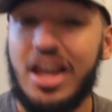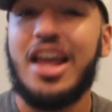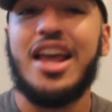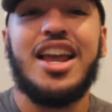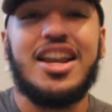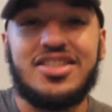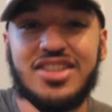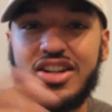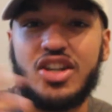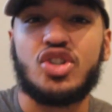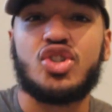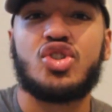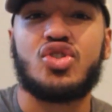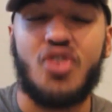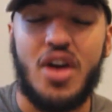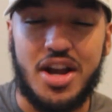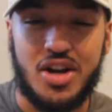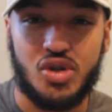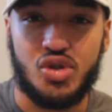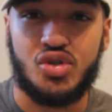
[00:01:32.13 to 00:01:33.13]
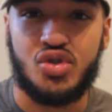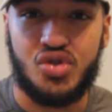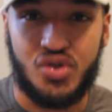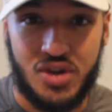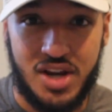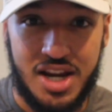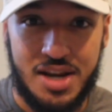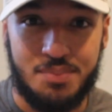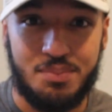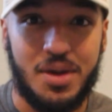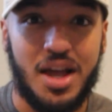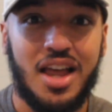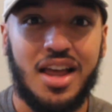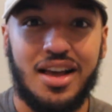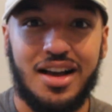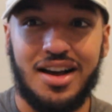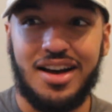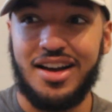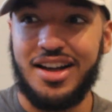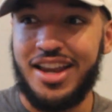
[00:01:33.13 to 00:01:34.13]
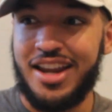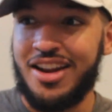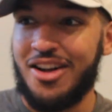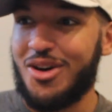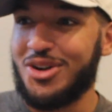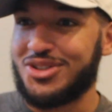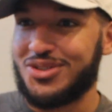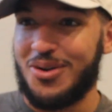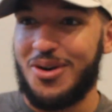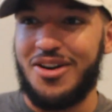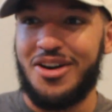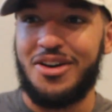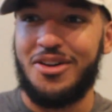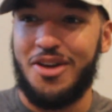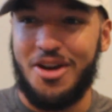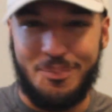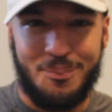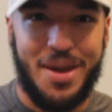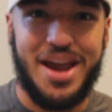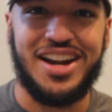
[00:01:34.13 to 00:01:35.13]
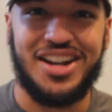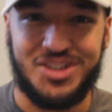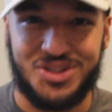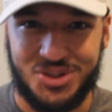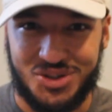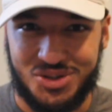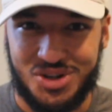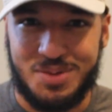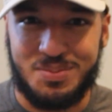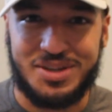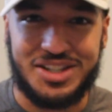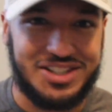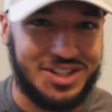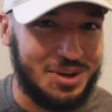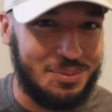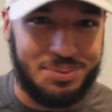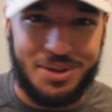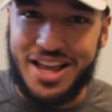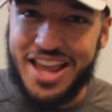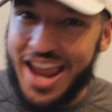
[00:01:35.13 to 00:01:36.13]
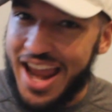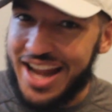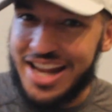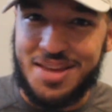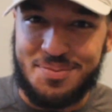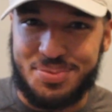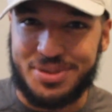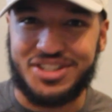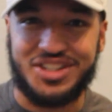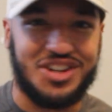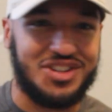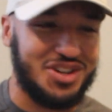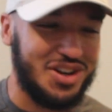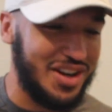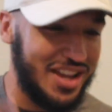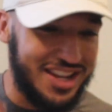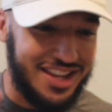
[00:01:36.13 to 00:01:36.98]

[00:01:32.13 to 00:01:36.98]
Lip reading: He's like a striker's dream, and also a manager's dream because he can play any position.